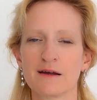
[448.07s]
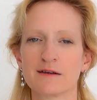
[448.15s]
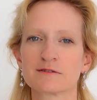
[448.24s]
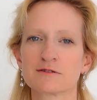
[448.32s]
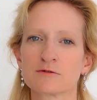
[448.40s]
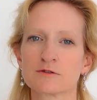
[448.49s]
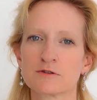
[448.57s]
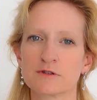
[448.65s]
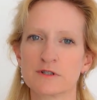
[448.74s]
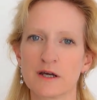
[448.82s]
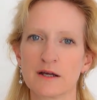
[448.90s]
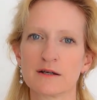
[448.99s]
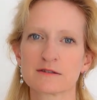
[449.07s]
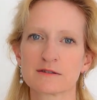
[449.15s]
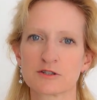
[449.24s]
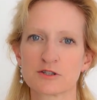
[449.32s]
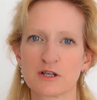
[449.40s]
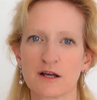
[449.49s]
So today is the
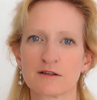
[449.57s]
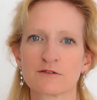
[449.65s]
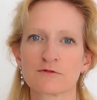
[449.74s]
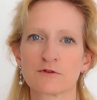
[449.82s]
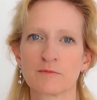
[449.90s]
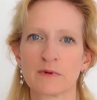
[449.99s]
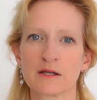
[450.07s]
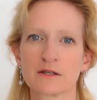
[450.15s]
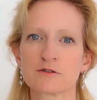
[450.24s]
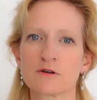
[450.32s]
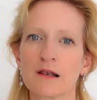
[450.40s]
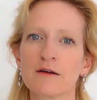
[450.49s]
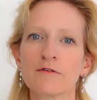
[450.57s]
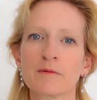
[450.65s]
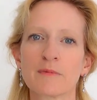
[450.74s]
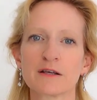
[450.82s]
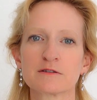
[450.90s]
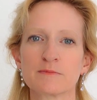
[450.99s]
chance for me to live in
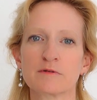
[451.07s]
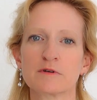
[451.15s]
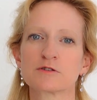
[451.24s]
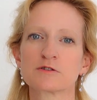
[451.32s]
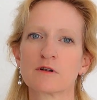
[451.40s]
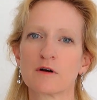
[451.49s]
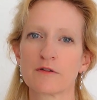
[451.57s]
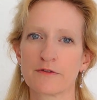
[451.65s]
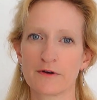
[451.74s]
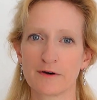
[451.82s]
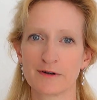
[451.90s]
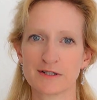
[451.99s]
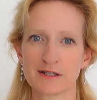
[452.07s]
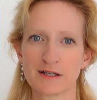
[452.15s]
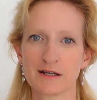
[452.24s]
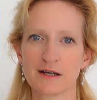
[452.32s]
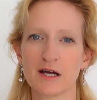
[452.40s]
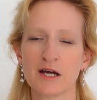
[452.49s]
my spiritual authority,